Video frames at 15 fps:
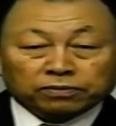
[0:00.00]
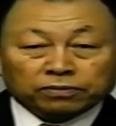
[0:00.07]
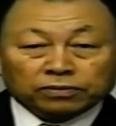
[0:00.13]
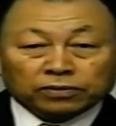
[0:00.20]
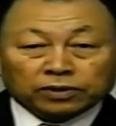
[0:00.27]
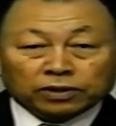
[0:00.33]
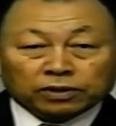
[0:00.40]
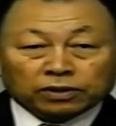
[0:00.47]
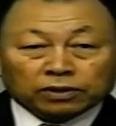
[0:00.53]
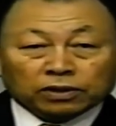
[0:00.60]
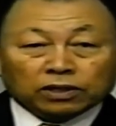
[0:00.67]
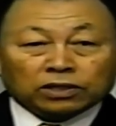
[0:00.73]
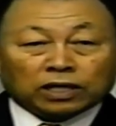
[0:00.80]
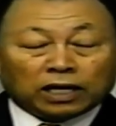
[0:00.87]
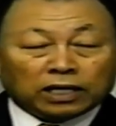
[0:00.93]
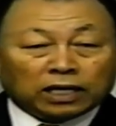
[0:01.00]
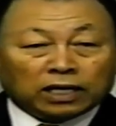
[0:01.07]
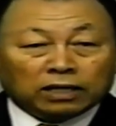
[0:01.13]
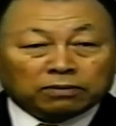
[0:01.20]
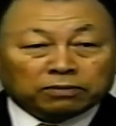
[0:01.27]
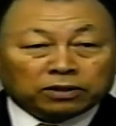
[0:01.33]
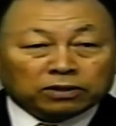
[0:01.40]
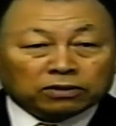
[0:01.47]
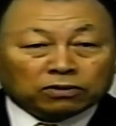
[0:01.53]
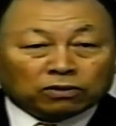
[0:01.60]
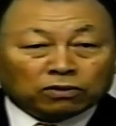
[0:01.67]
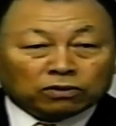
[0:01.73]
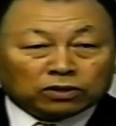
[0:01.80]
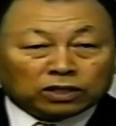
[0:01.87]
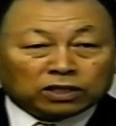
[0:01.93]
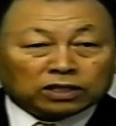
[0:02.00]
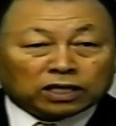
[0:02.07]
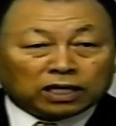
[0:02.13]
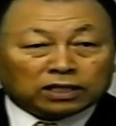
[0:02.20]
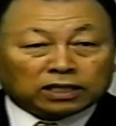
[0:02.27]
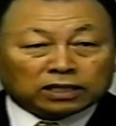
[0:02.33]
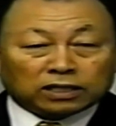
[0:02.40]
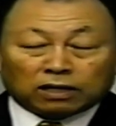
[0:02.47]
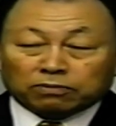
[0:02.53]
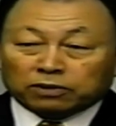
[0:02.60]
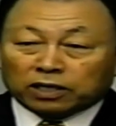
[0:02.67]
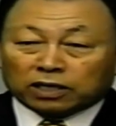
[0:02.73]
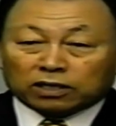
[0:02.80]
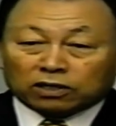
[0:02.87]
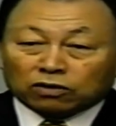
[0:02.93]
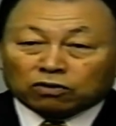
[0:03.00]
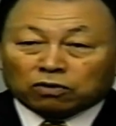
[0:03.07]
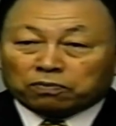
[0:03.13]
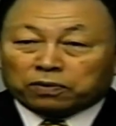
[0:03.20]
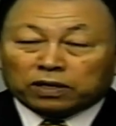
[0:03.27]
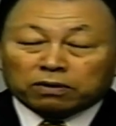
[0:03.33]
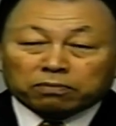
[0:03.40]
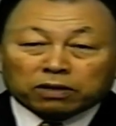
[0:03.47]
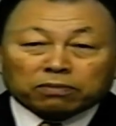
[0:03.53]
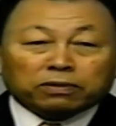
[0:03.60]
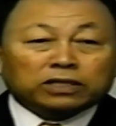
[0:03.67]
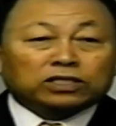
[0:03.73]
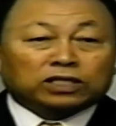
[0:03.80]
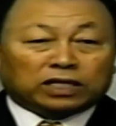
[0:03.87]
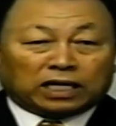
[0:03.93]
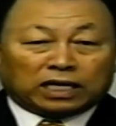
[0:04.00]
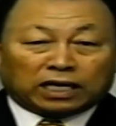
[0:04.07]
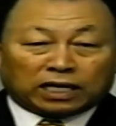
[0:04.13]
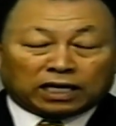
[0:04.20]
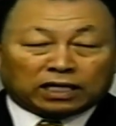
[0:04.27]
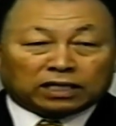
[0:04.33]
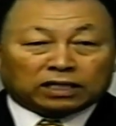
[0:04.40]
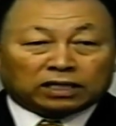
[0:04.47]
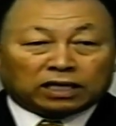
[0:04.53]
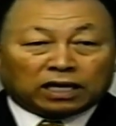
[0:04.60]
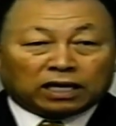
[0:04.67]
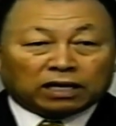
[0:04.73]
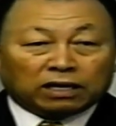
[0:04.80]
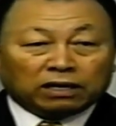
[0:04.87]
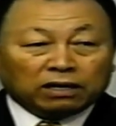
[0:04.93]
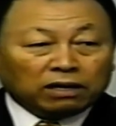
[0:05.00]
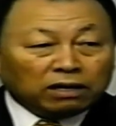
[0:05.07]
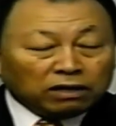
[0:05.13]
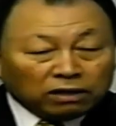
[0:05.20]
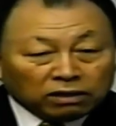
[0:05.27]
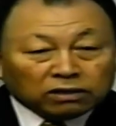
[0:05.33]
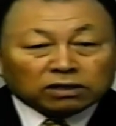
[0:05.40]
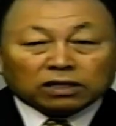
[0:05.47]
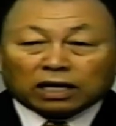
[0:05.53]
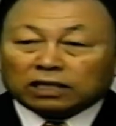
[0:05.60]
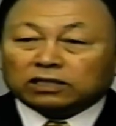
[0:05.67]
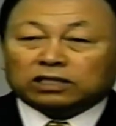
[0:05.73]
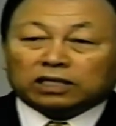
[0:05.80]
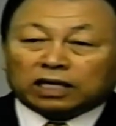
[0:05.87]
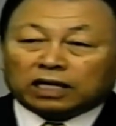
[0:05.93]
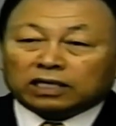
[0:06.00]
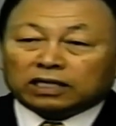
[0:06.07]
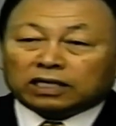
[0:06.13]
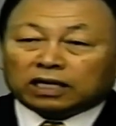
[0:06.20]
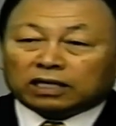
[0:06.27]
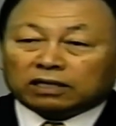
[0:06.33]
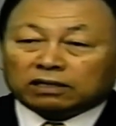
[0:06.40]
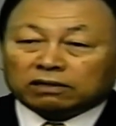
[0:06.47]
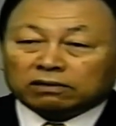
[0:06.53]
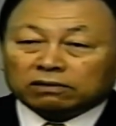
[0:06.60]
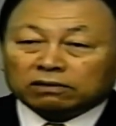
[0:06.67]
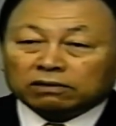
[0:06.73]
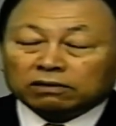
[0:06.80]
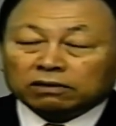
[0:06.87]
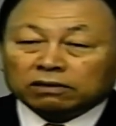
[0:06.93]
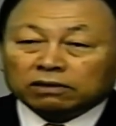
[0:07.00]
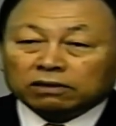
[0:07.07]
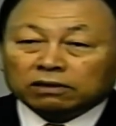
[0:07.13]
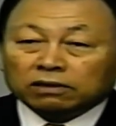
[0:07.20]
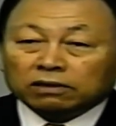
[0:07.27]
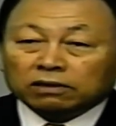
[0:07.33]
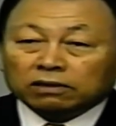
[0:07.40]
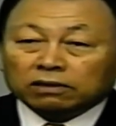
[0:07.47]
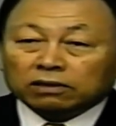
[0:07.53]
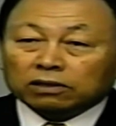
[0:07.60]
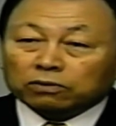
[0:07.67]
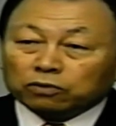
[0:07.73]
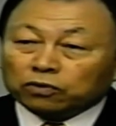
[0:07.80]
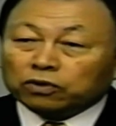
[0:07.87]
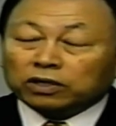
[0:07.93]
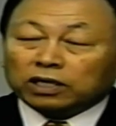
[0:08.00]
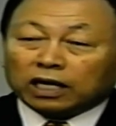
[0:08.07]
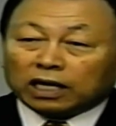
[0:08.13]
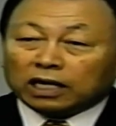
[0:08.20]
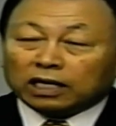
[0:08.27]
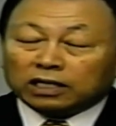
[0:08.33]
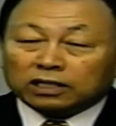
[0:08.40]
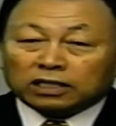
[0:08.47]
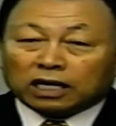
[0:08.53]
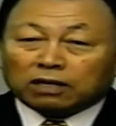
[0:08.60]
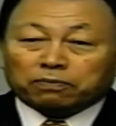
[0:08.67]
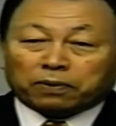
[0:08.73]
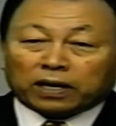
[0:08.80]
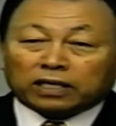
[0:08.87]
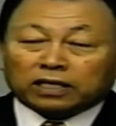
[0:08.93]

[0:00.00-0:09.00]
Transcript: They didn't have the mystery of God. So Colossians chapter 4, verse 3, God says, only speak the mystery of Christ. But because they don't preach this,